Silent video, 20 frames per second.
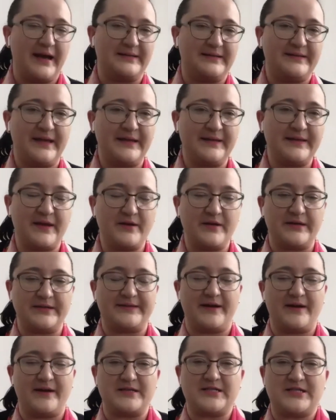think
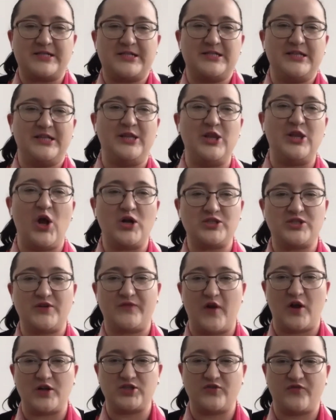there's lots of
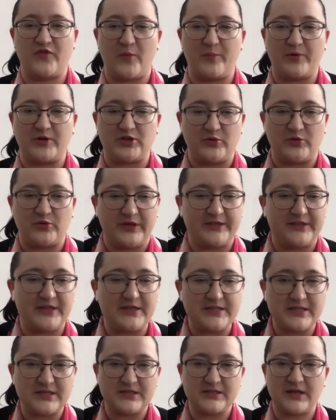
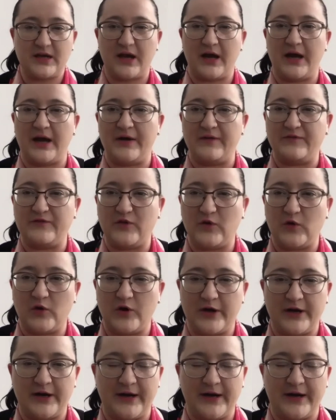opportunities for